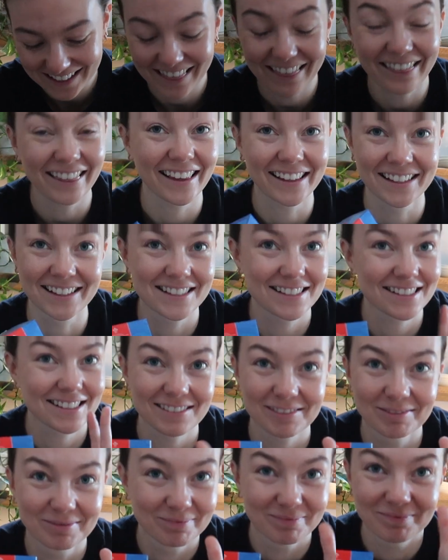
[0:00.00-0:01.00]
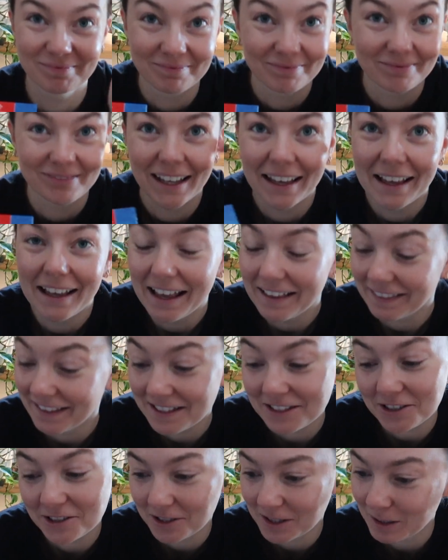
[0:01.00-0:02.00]
this.
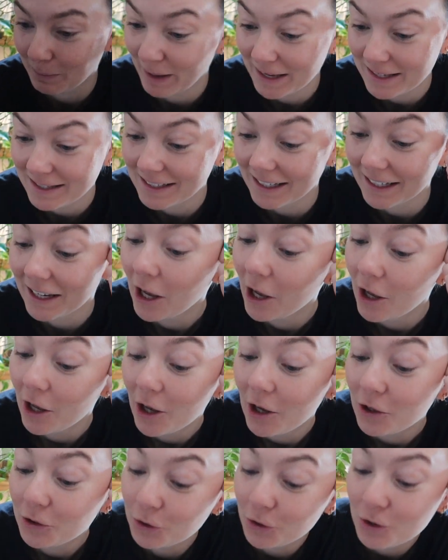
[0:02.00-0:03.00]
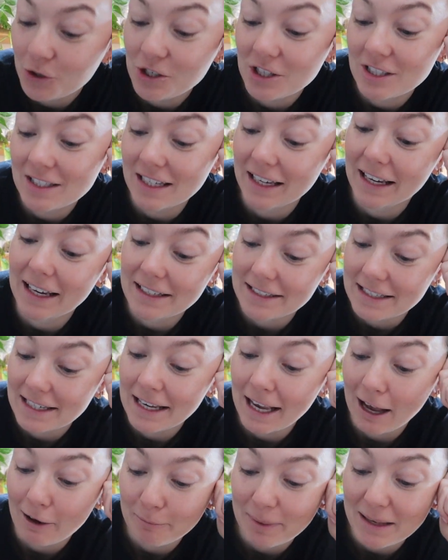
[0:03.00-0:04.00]
This is just the best tea. Yorkshire tea,
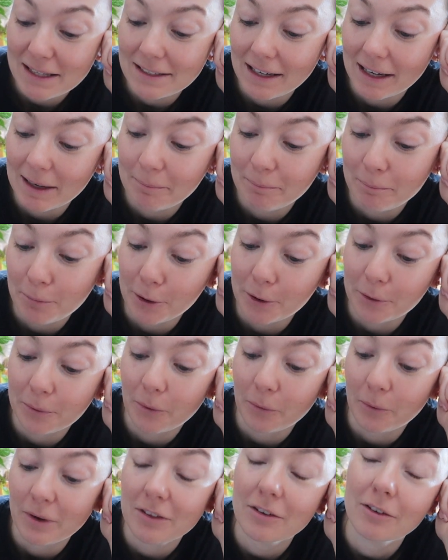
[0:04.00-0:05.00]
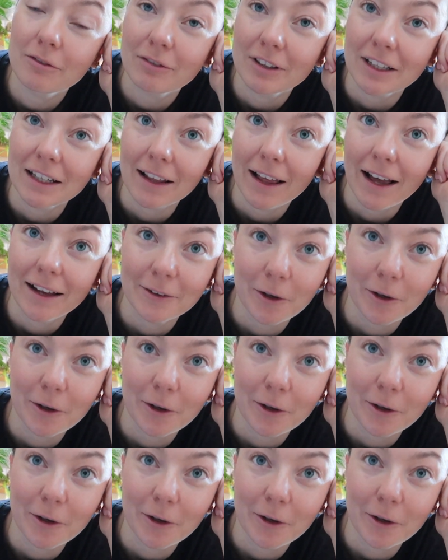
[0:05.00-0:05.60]
decaf bedtime brew with vanilla and